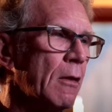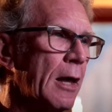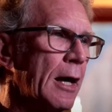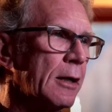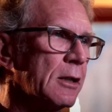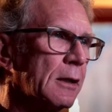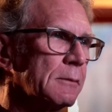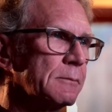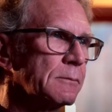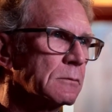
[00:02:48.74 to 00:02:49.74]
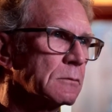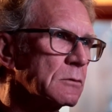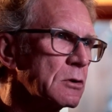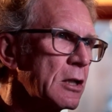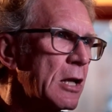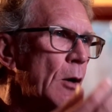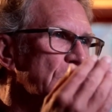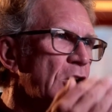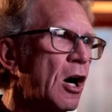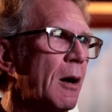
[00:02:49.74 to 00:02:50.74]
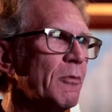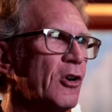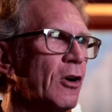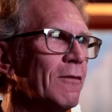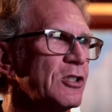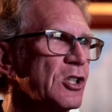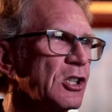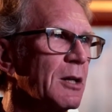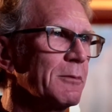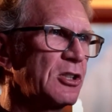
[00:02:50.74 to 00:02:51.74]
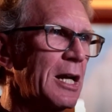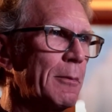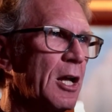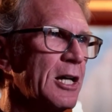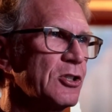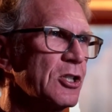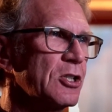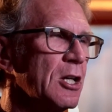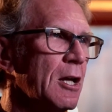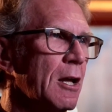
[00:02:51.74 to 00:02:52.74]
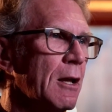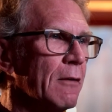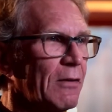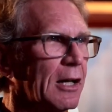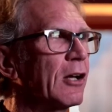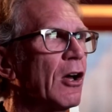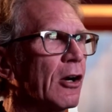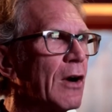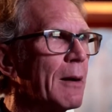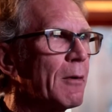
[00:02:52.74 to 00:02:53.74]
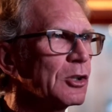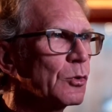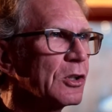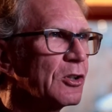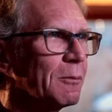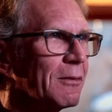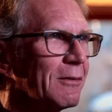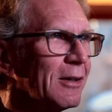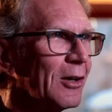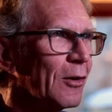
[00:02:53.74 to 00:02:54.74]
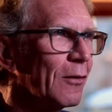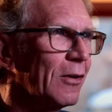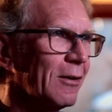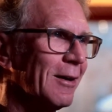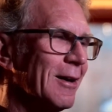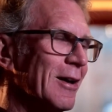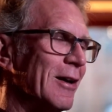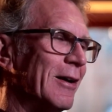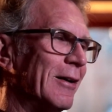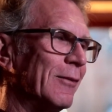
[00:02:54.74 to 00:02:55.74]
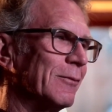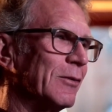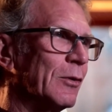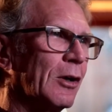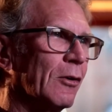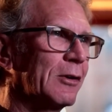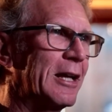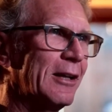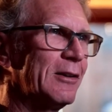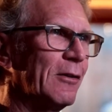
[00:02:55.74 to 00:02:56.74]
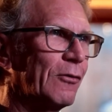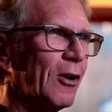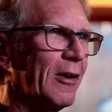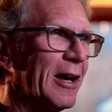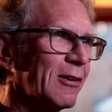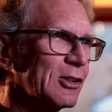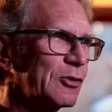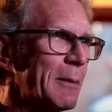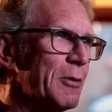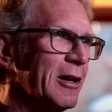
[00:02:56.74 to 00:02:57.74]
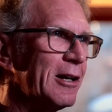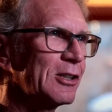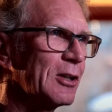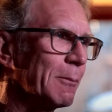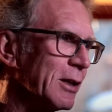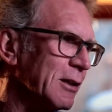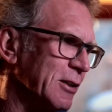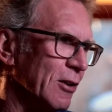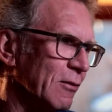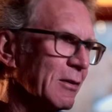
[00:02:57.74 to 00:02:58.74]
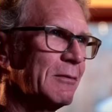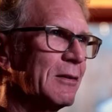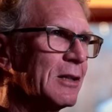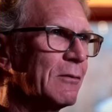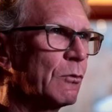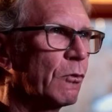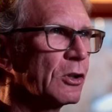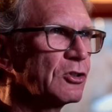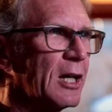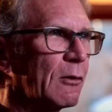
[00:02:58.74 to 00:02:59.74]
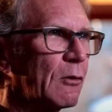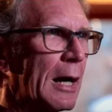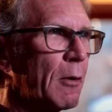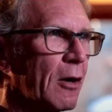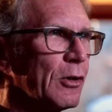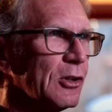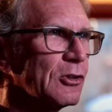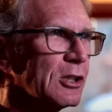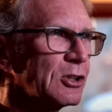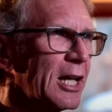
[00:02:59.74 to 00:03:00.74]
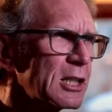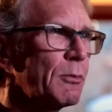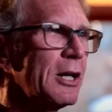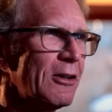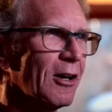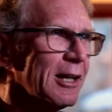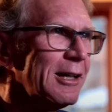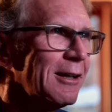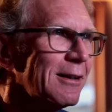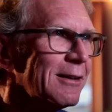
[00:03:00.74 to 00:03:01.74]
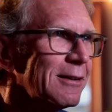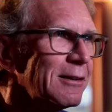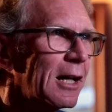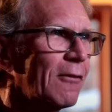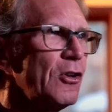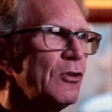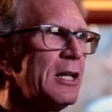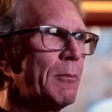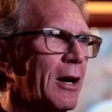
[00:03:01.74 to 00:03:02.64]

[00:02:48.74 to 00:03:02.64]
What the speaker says: that helps calm the nervous system, stabilizes. In fact, I call it grandma's wisdom. You know, if you're a little kid, you fall down and scrape your knee or something, you know, the first thing grandma would usually say is, breathe, honey, take a few deep